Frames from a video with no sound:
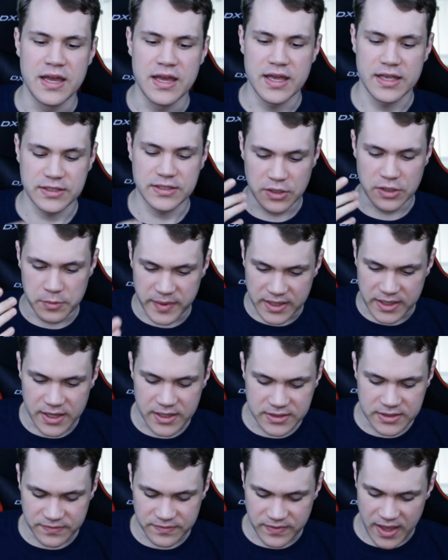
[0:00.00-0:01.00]
And so
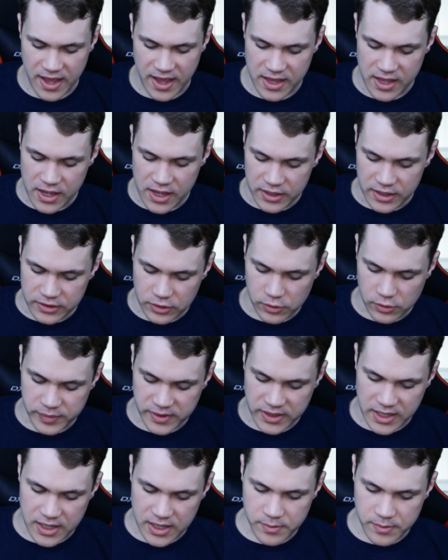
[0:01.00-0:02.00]
because of that, you'll
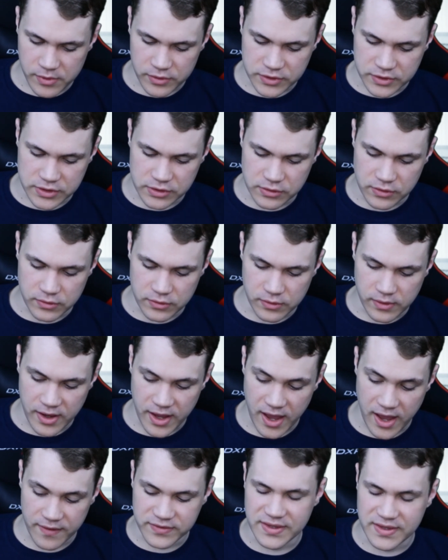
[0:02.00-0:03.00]
be able to
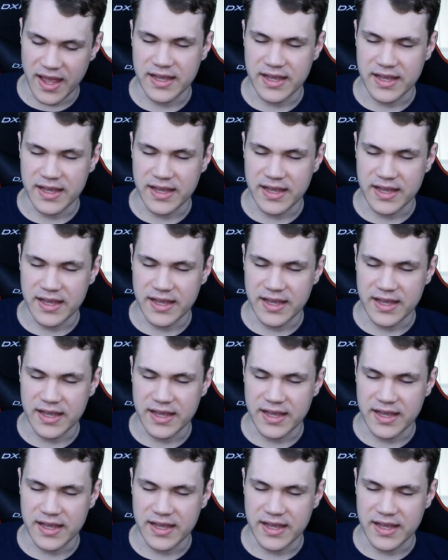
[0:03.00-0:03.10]
have that